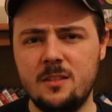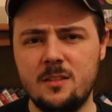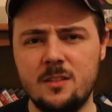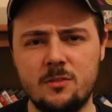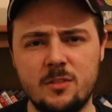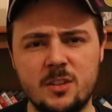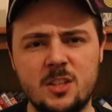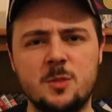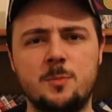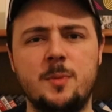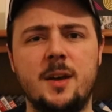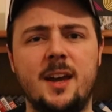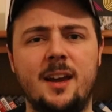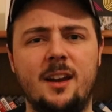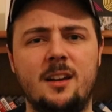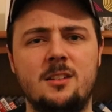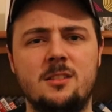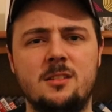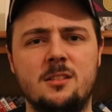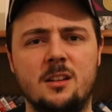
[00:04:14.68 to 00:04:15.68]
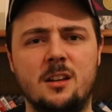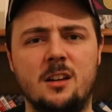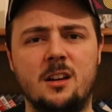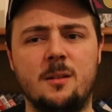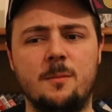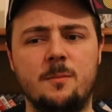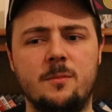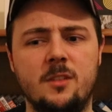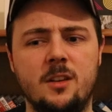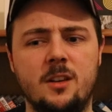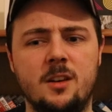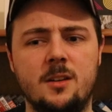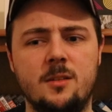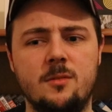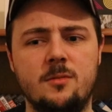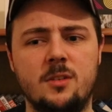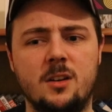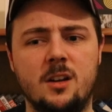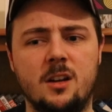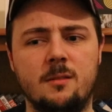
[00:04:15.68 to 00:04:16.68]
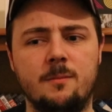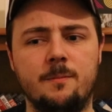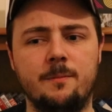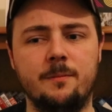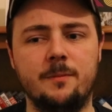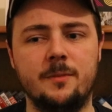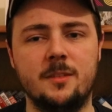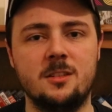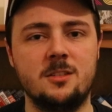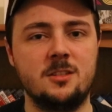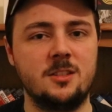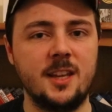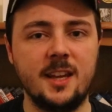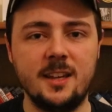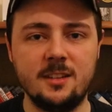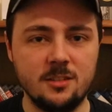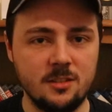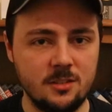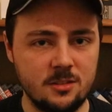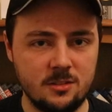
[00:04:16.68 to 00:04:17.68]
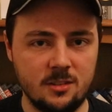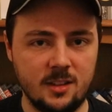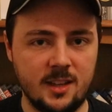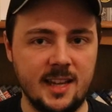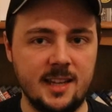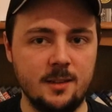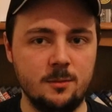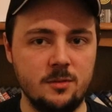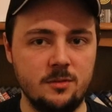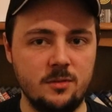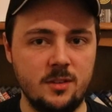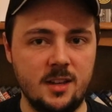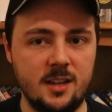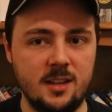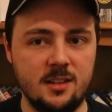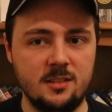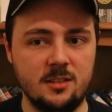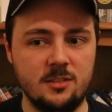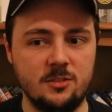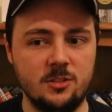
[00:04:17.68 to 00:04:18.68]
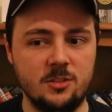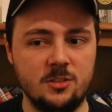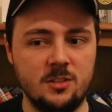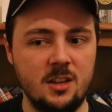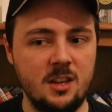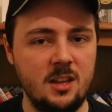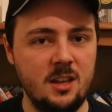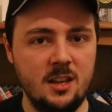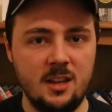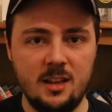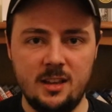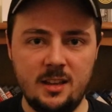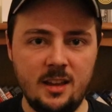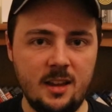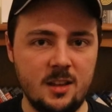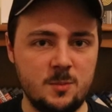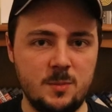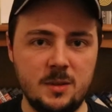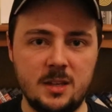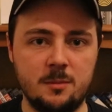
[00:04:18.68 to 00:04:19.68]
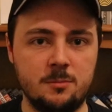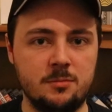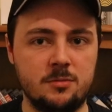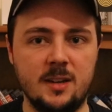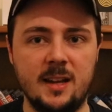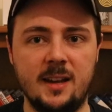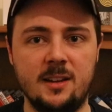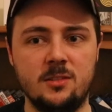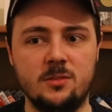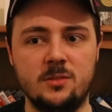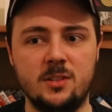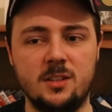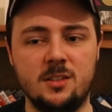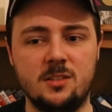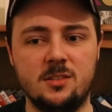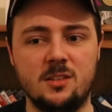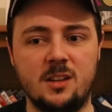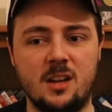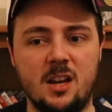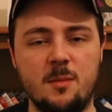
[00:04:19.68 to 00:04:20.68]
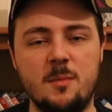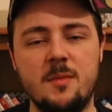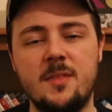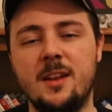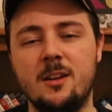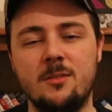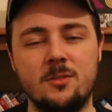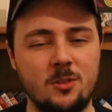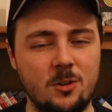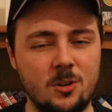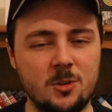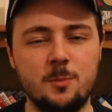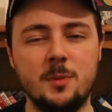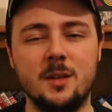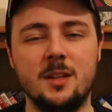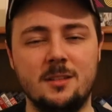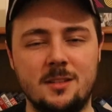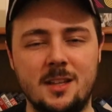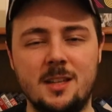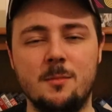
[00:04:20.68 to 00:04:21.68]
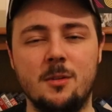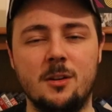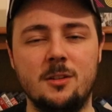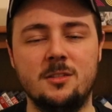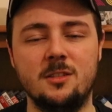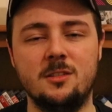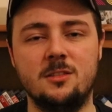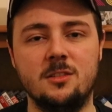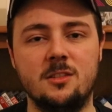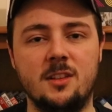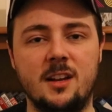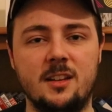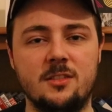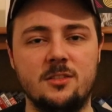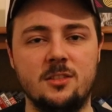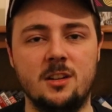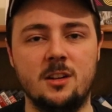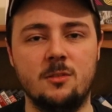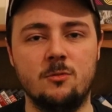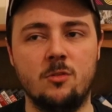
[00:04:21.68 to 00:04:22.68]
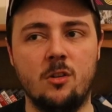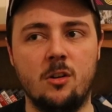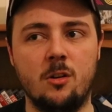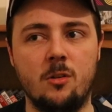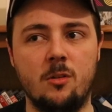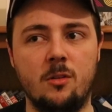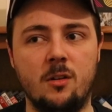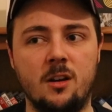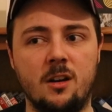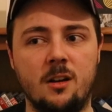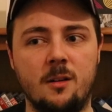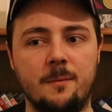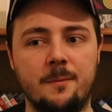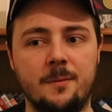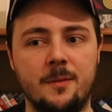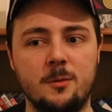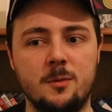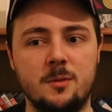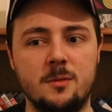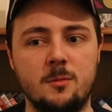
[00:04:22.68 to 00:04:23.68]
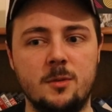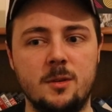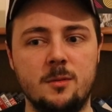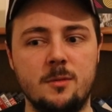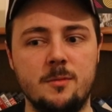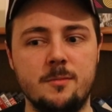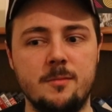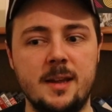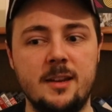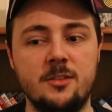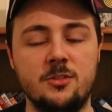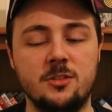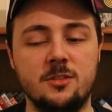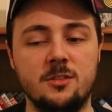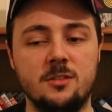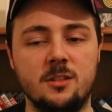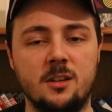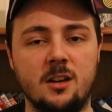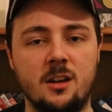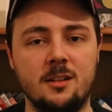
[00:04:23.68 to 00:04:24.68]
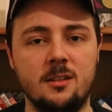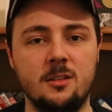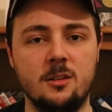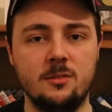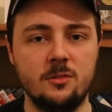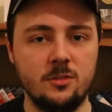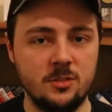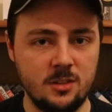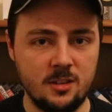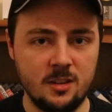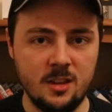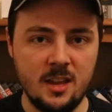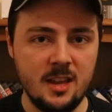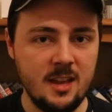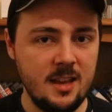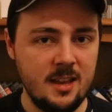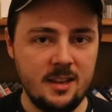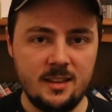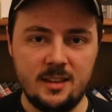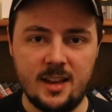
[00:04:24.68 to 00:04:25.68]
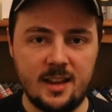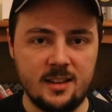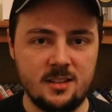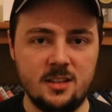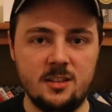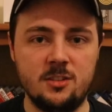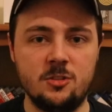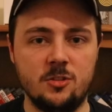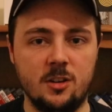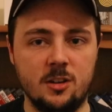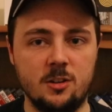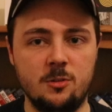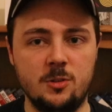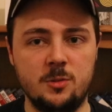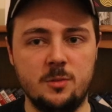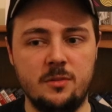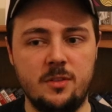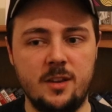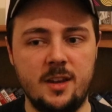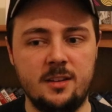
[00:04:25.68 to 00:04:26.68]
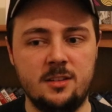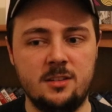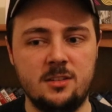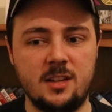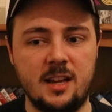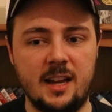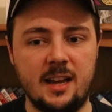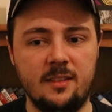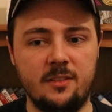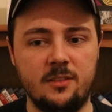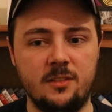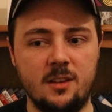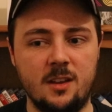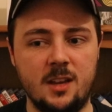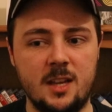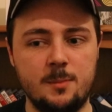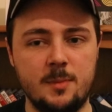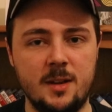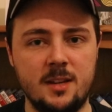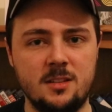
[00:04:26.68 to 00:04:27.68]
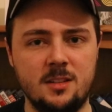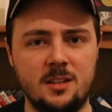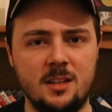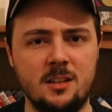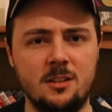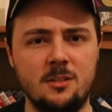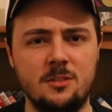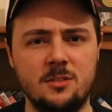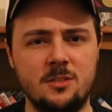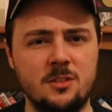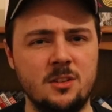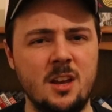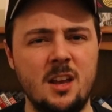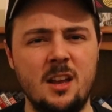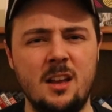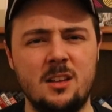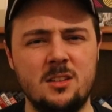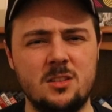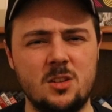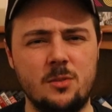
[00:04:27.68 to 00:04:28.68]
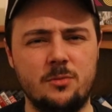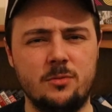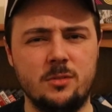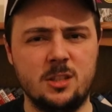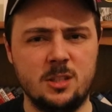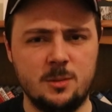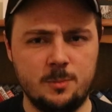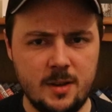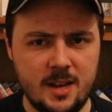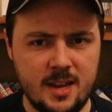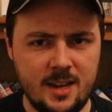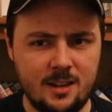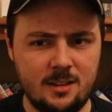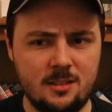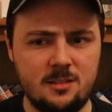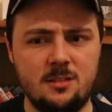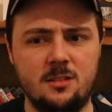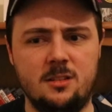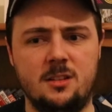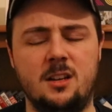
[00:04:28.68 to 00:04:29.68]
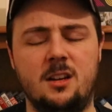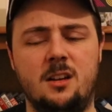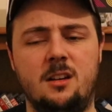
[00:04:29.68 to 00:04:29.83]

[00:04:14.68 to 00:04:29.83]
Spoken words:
the respect, the kind of the status that came of this, and just yes, being proud of this, and then of course being demoted to that role we mentioned, obviously, yes, he struggles with this, and he basically loses self-respect,